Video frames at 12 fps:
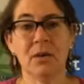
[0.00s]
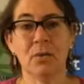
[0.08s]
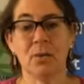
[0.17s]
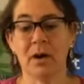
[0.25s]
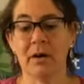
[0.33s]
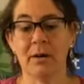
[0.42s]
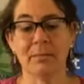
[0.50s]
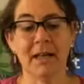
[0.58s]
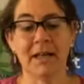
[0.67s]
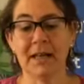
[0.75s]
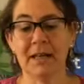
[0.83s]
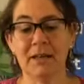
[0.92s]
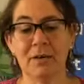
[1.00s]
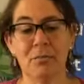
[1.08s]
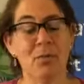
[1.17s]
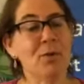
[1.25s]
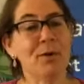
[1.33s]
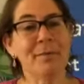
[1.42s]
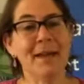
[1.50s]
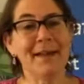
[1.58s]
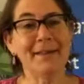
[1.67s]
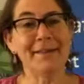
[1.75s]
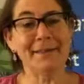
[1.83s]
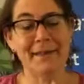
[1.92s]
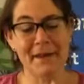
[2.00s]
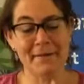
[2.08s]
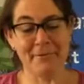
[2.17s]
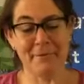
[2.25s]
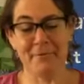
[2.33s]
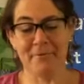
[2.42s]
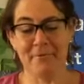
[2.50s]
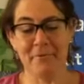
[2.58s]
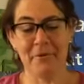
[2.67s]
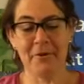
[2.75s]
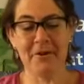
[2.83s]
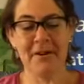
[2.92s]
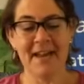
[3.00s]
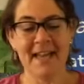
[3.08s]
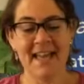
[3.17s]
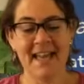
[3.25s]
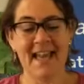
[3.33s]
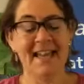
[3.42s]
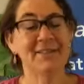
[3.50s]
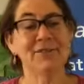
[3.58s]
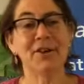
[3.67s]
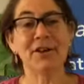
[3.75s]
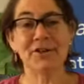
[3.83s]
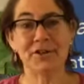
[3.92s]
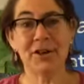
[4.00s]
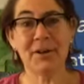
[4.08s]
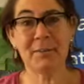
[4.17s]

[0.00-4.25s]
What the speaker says: where I'm getting more mail than ever before. And it's not junk